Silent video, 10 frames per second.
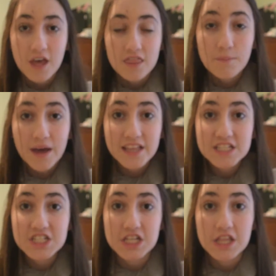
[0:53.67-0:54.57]
The
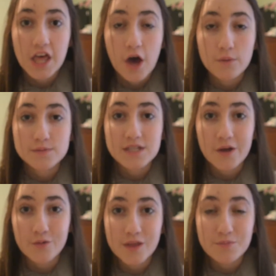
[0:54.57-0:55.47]
myelin sheath helps
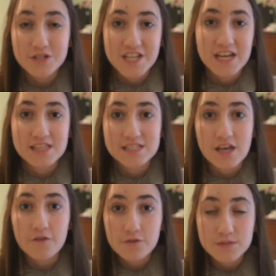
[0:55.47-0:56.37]
not only protect the
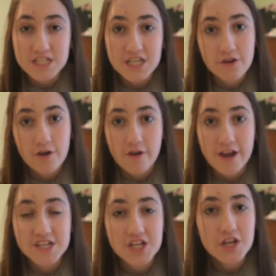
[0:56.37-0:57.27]
cell from
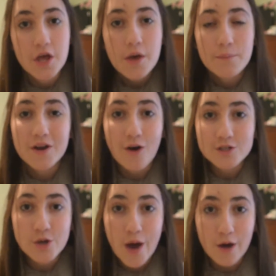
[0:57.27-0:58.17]
deterioration, but it
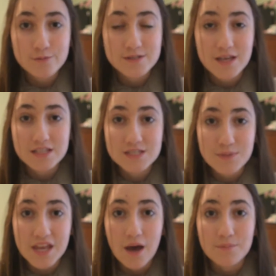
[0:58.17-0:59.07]
also helps
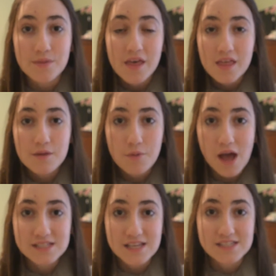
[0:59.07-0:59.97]
speed up the
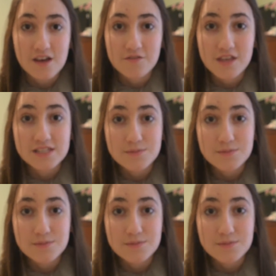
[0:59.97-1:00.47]
process of this